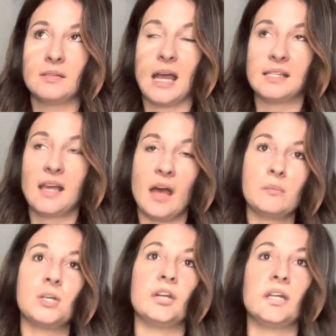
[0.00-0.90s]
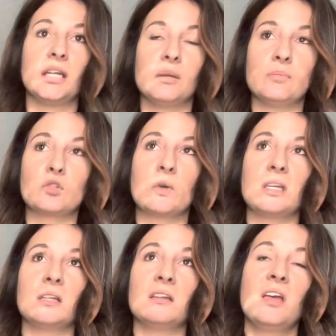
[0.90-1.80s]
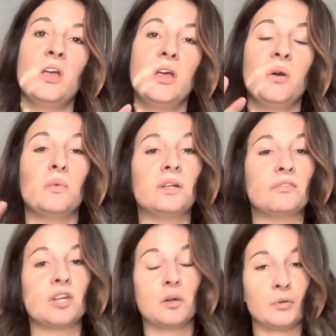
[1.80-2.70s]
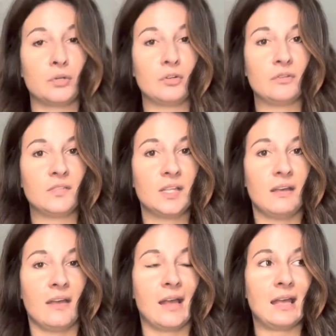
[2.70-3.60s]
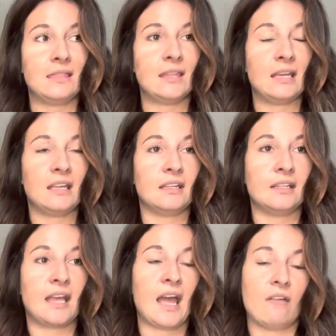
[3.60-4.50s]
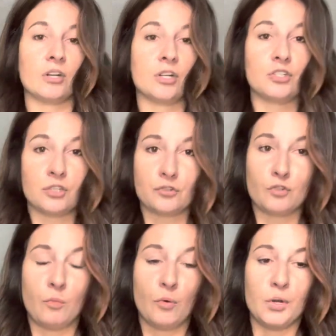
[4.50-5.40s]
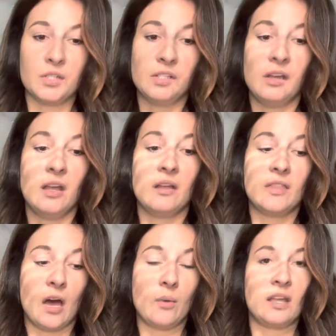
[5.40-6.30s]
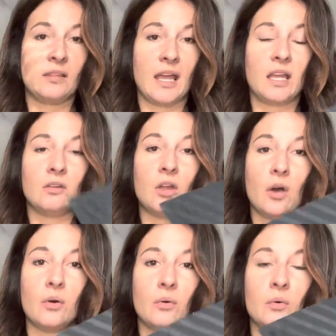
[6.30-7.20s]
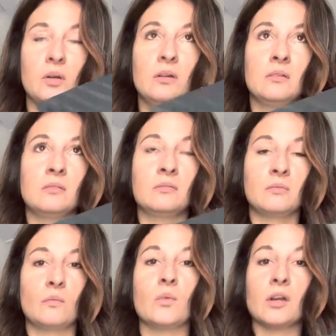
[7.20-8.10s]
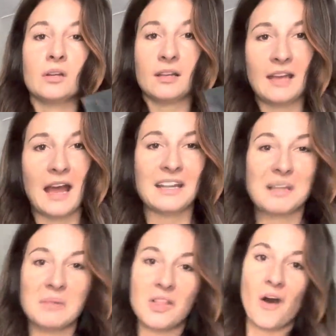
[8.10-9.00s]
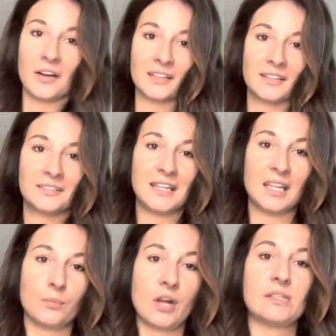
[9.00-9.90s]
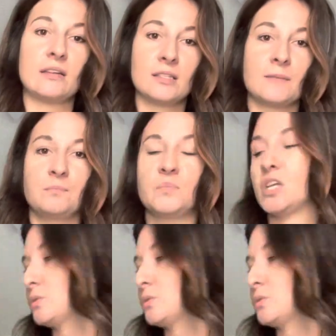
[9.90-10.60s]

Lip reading: time period in between whenever they're approved and then they have their adjuster's report. That way they know we're guiding them along in the process. So that's